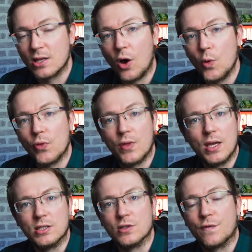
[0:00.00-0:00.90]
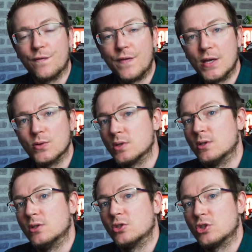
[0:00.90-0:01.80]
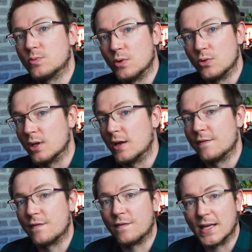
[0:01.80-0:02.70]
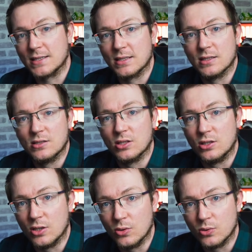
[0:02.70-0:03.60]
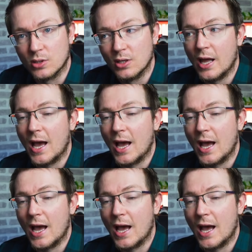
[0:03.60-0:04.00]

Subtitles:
and the whole thing just feels smoother and faster to use.